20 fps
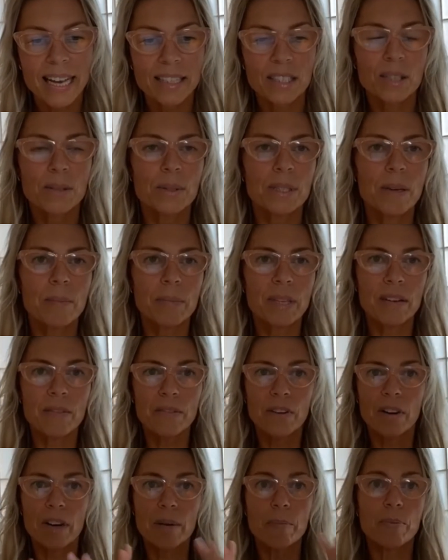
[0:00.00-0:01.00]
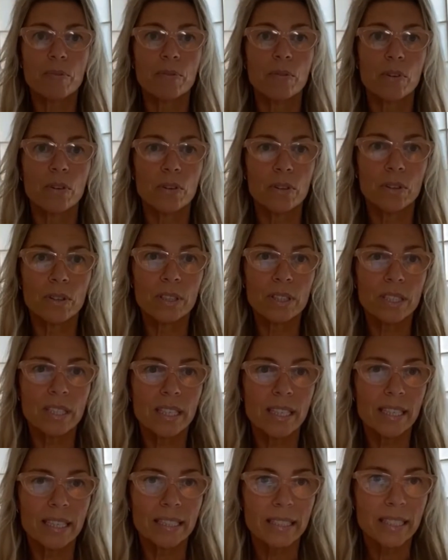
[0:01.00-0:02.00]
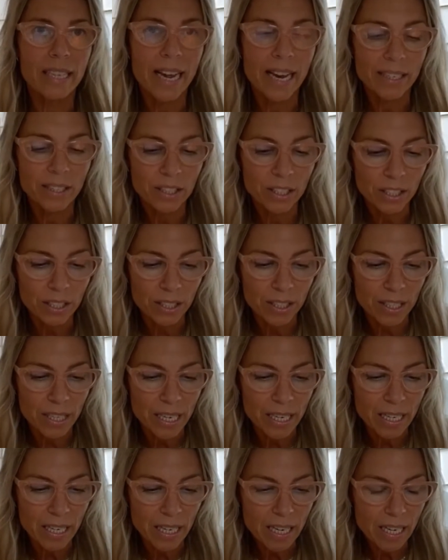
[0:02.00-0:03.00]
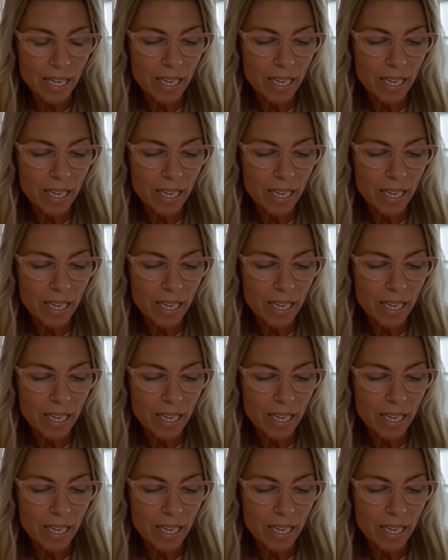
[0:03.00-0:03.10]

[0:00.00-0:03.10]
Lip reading: so something very broad, an intention.